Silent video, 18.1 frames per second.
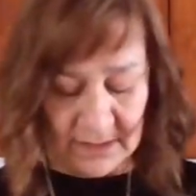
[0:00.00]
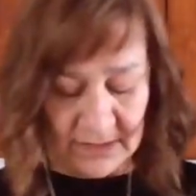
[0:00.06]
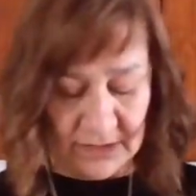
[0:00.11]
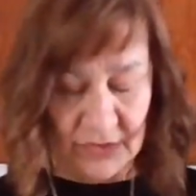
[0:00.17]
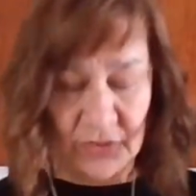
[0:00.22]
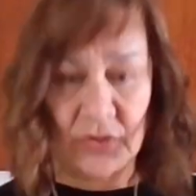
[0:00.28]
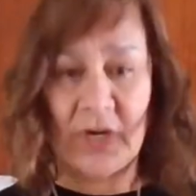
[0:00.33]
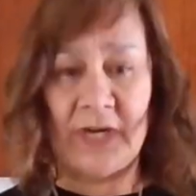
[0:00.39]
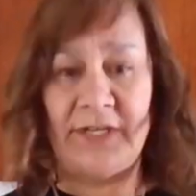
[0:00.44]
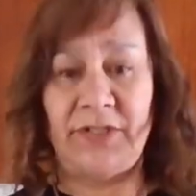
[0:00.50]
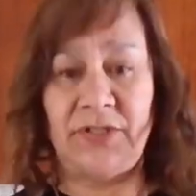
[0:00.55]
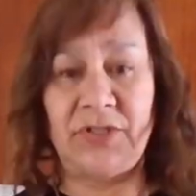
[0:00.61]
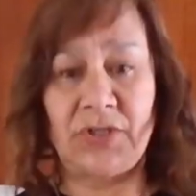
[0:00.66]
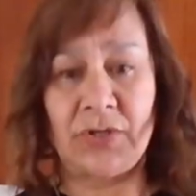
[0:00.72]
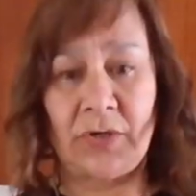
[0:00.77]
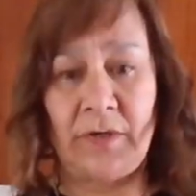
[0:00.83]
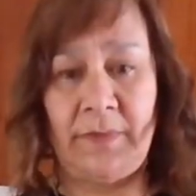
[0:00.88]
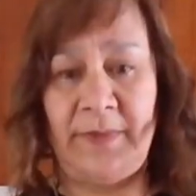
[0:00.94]
to try to
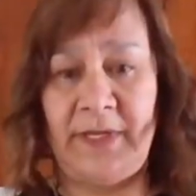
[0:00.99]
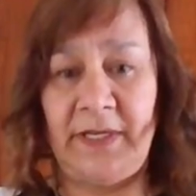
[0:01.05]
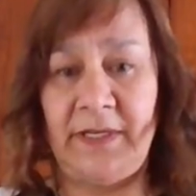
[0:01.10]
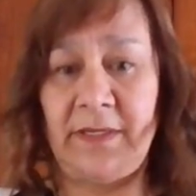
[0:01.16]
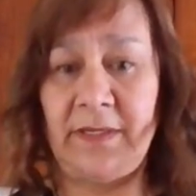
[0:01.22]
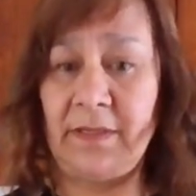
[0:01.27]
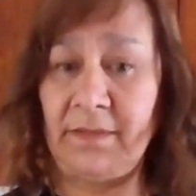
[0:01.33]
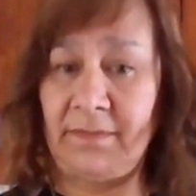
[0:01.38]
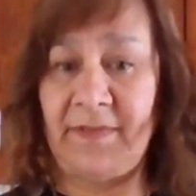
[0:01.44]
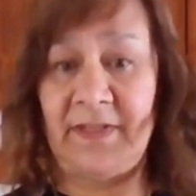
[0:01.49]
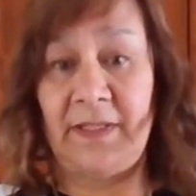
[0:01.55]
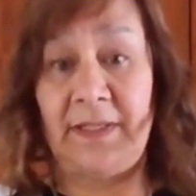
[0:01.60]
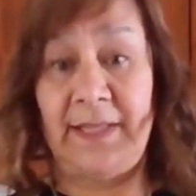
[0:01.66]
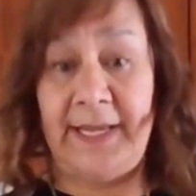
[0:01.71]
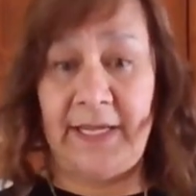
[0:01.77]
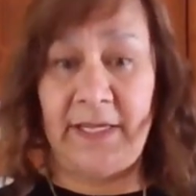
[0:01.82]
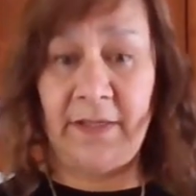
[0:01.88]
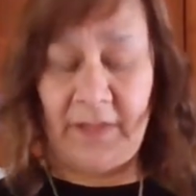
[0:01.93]
determine the
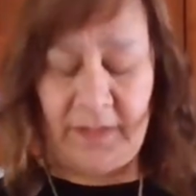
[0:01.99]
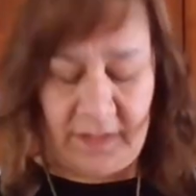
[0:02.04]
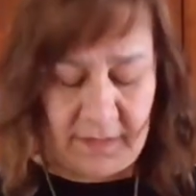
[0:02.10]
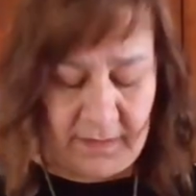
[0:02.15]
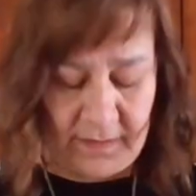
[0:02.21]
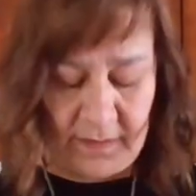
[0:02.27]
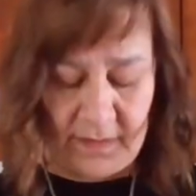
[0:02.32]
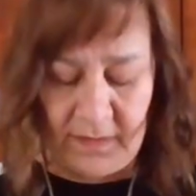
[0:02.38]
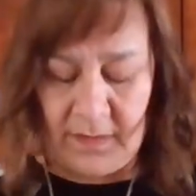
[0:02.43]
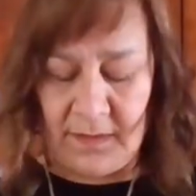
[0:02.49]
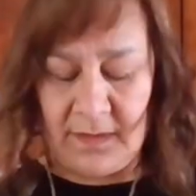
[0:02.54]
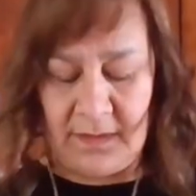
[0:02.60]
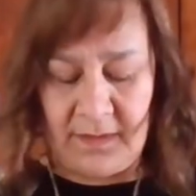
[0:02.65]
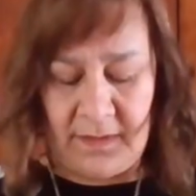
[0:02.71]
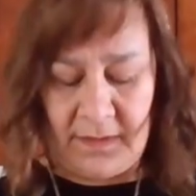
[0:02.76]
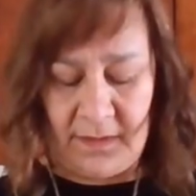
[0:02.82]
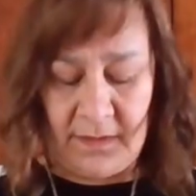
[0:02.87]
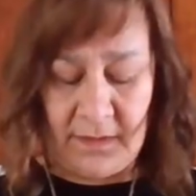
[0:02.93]
length,
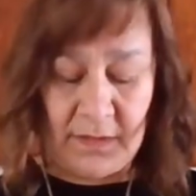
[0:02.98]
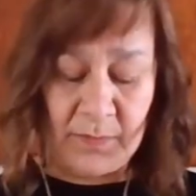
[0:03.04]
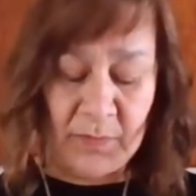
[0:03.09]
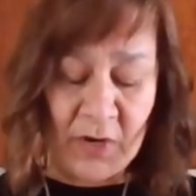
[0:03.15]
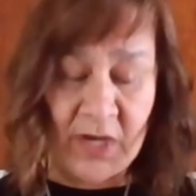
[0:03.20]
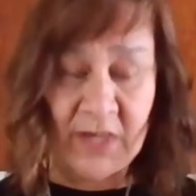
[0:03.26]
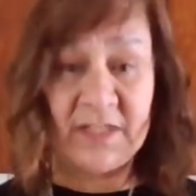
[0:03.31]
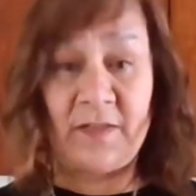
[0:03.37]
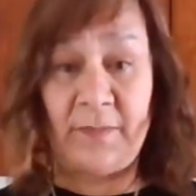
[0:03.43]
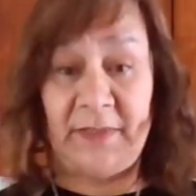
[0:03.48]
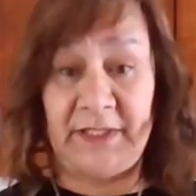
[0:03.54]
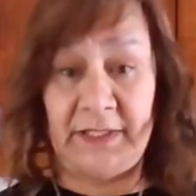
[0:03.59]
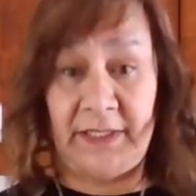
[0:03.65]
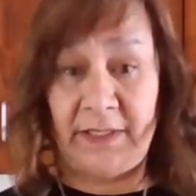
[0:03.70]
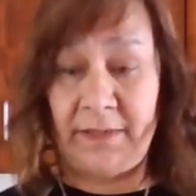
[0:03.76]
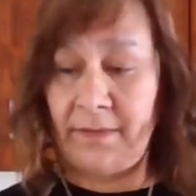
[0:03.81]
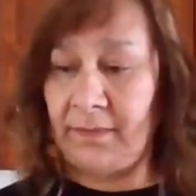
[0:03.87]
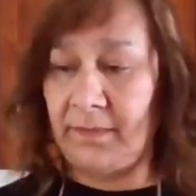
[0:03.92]
or
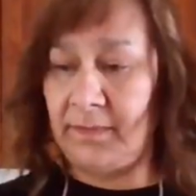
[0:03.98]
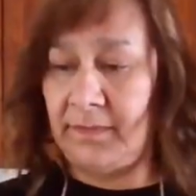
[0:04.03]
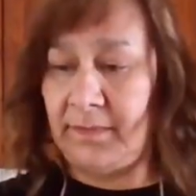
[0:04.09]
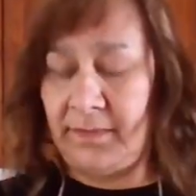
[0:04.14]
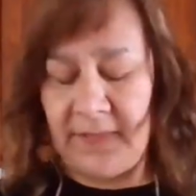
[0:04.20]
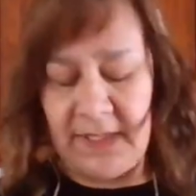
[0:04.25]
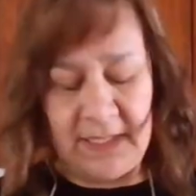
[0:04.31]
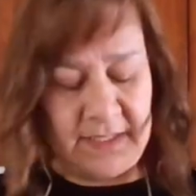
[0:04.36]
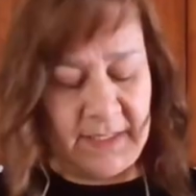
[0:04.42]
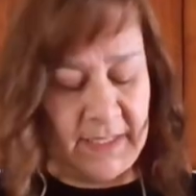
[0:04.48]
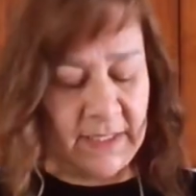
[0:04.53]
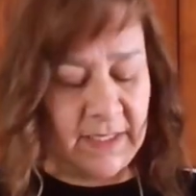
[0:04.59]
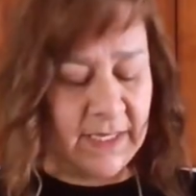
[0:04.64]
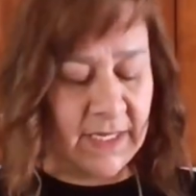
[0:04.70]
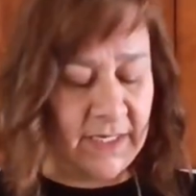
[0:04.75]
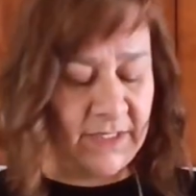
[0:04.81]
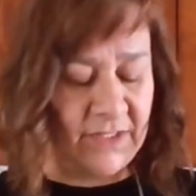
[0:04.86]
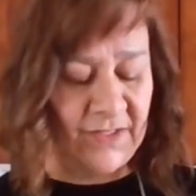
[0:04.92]
approximately, and then
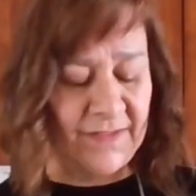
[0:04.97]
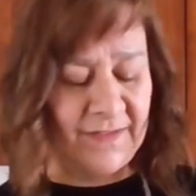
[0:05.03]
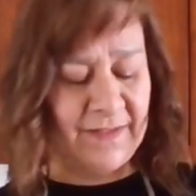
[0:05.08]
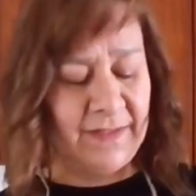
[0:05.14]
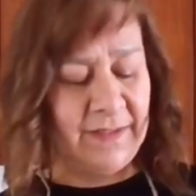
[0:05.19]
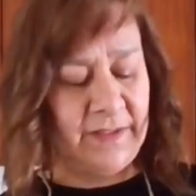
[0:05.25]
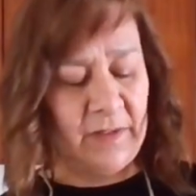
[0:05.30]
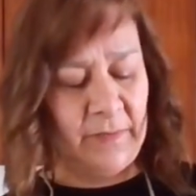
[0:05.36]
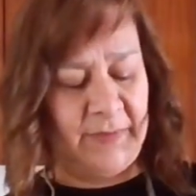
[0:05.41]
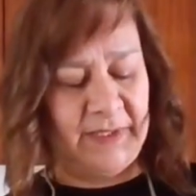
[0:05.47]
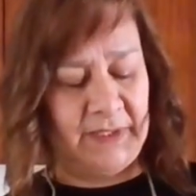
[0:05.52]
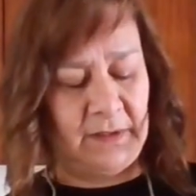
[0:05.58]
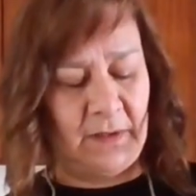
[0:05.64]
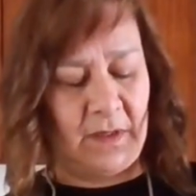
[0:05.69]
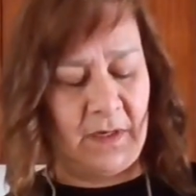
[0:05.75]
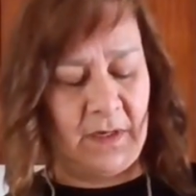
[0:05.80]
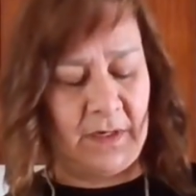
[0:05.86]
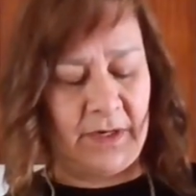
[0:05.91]
cut it just a little bit
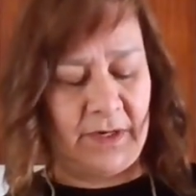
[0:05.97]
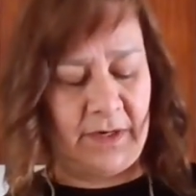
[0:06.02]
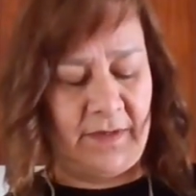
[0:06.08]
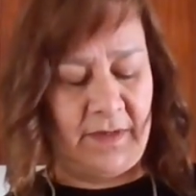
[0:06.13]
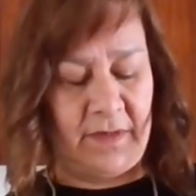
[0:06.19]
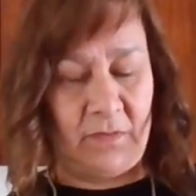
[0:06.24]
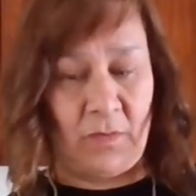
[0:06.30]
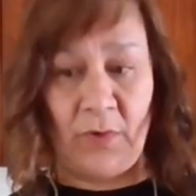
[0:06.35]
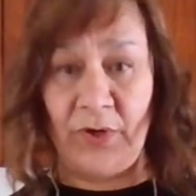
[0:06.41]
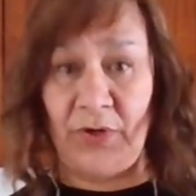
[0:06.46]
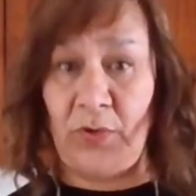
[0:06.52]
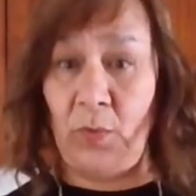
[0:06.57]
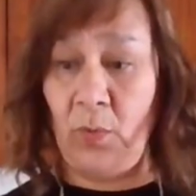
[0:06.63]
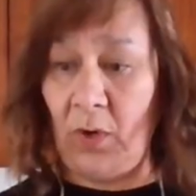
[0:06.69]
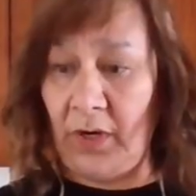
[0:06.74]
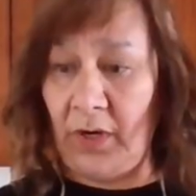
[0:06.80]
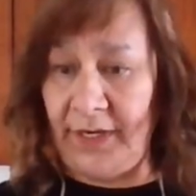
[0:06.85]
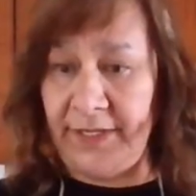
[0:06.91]
longer than where you
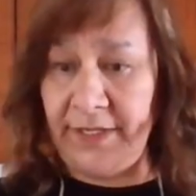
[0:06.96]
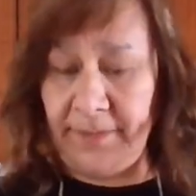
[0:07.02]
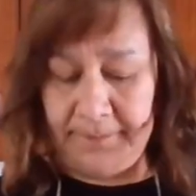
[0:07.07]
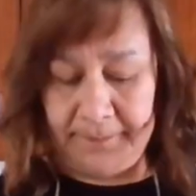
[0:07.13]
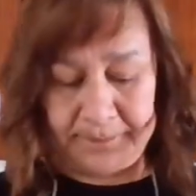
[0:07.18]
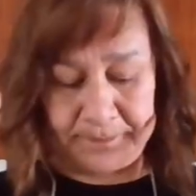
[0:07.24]
want it.